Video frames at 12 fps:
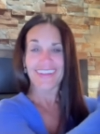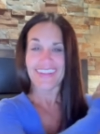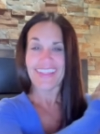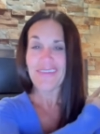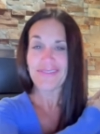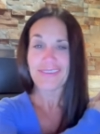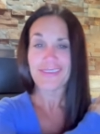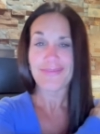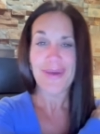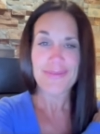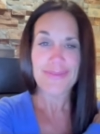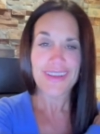Left is
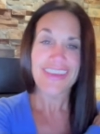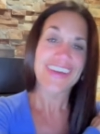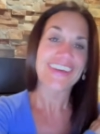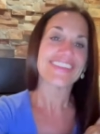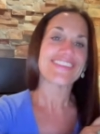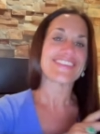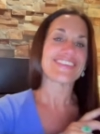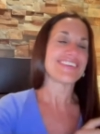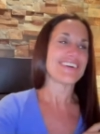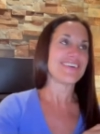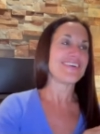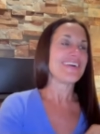my brilliance, you
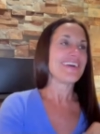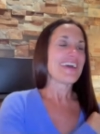know,